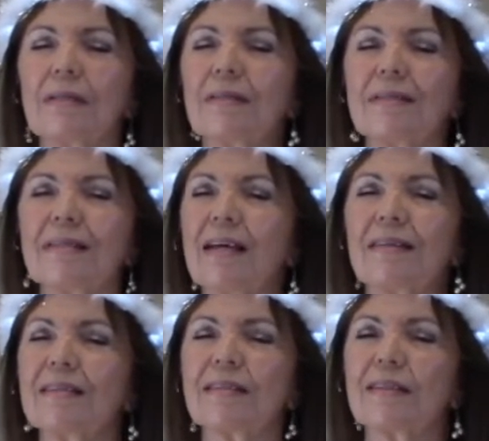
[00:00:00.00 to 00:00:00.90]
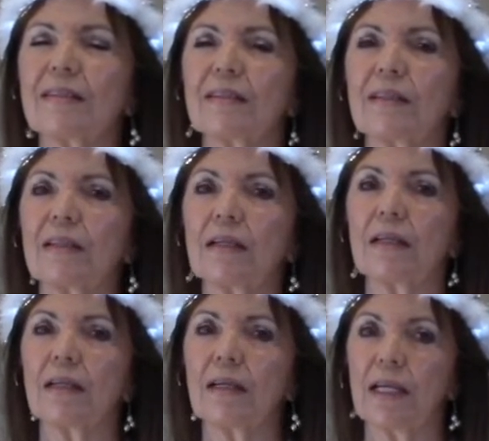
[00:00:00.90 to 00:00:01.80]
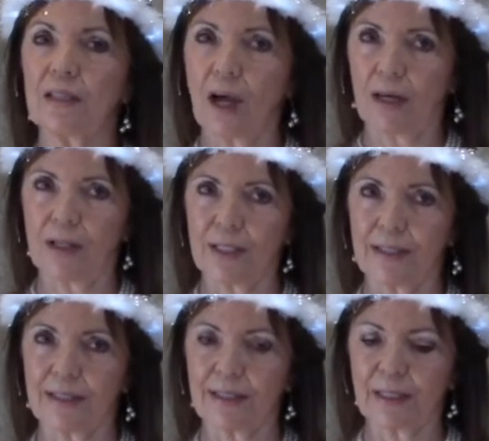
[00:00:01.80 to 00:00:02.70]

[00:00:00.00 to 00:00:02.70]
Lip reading: sons and daughters.